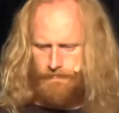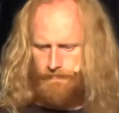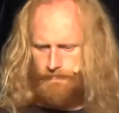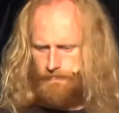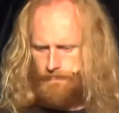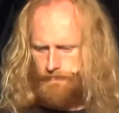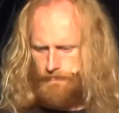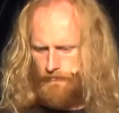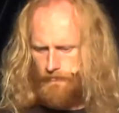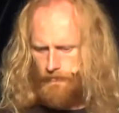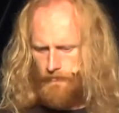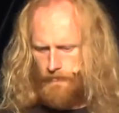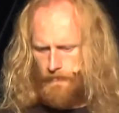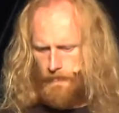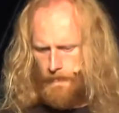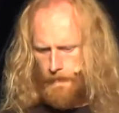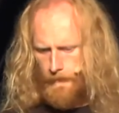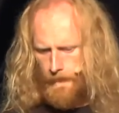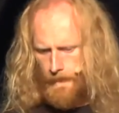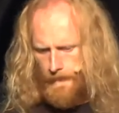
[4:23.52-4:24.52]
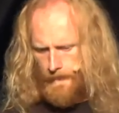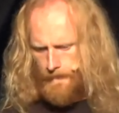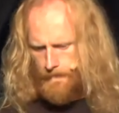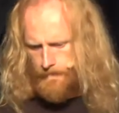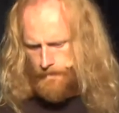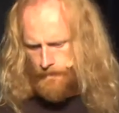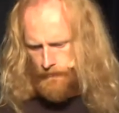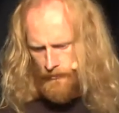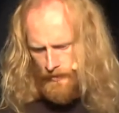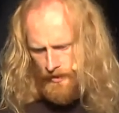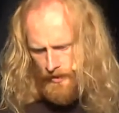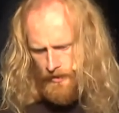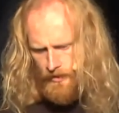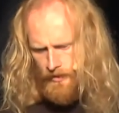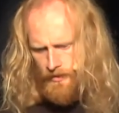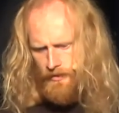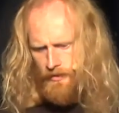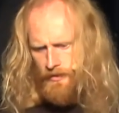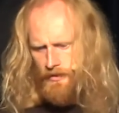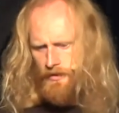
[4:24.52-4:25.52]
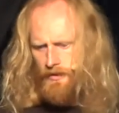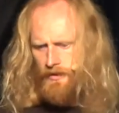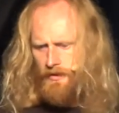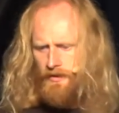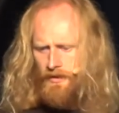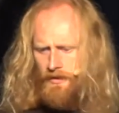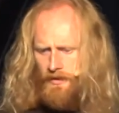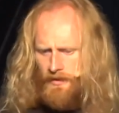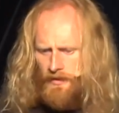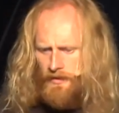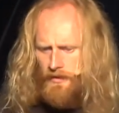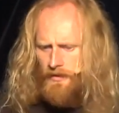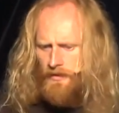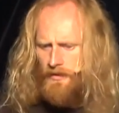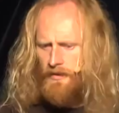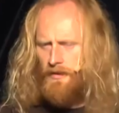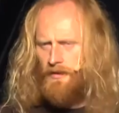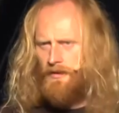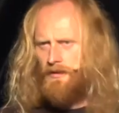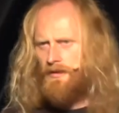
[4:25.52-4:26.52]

Nothing is said.